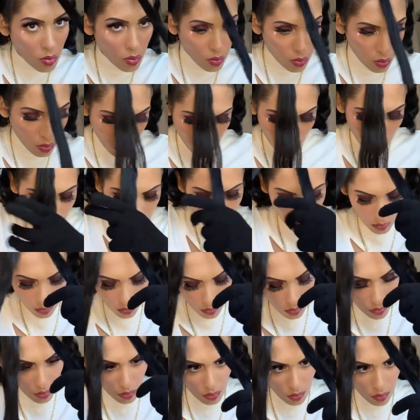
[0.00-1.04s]
out. They're
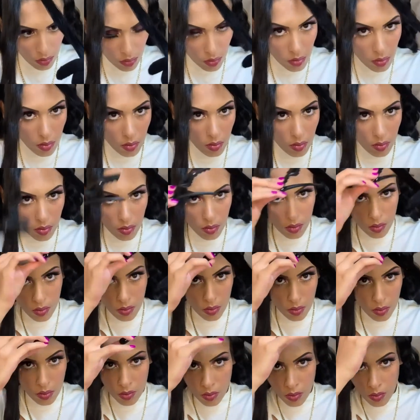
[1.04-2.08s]
so cool,
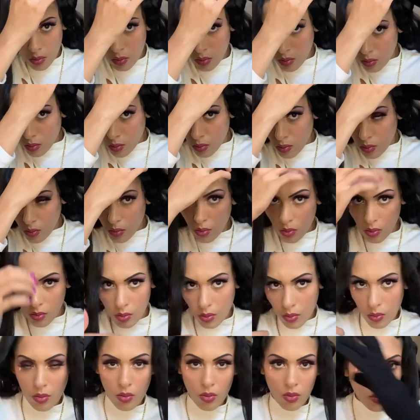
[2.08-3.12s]
especially the little
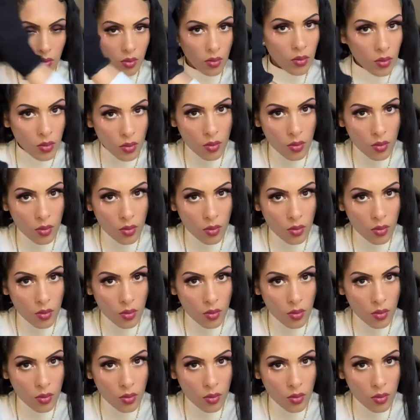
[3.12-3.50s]
small one. That's